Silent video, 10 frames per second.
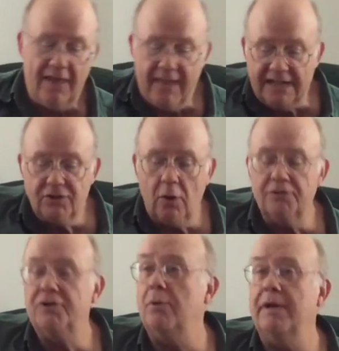That's all
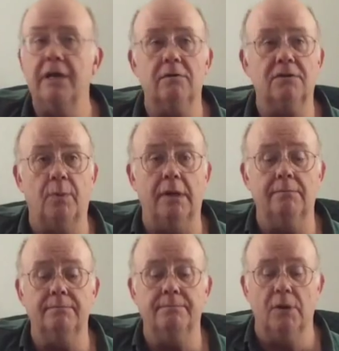shown in here as well.
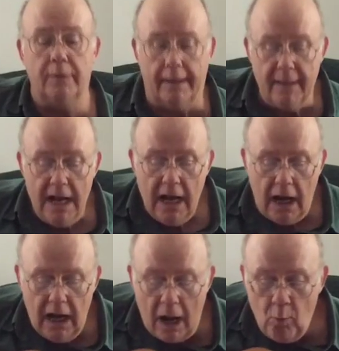Okay.
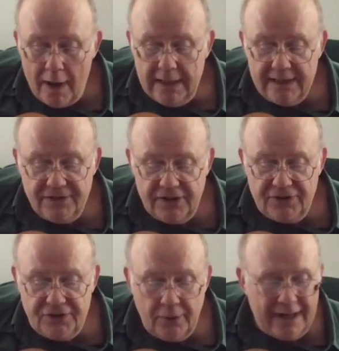I wanted to
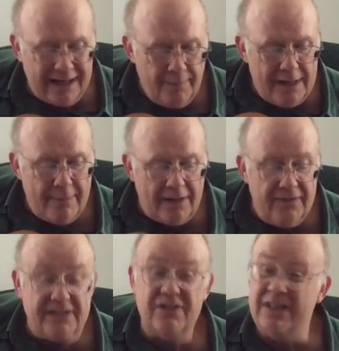just show you a little bit about
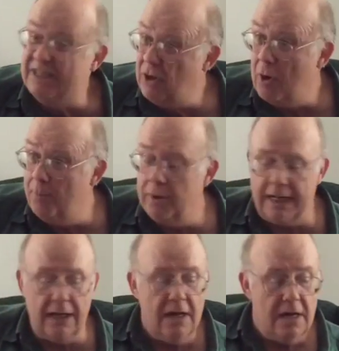this guitar
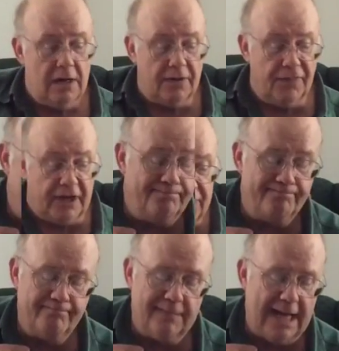boogie. The
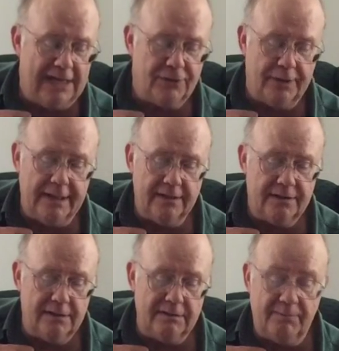guitar, actually,
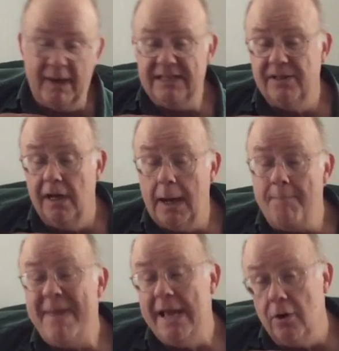it's based on
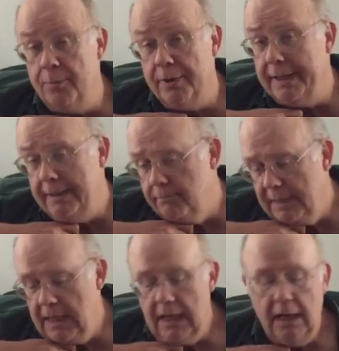piano boogie,
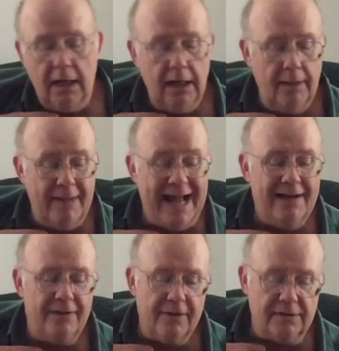
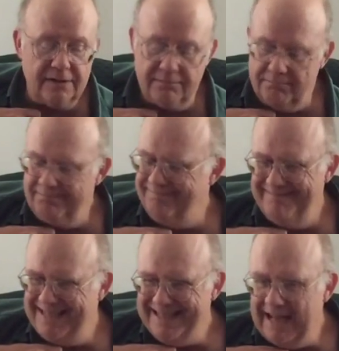and there's
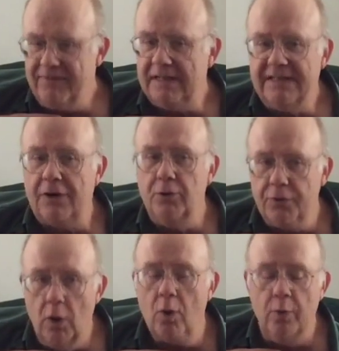a definite sound. You'll
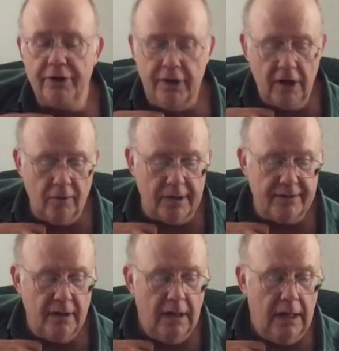know it when you hear it.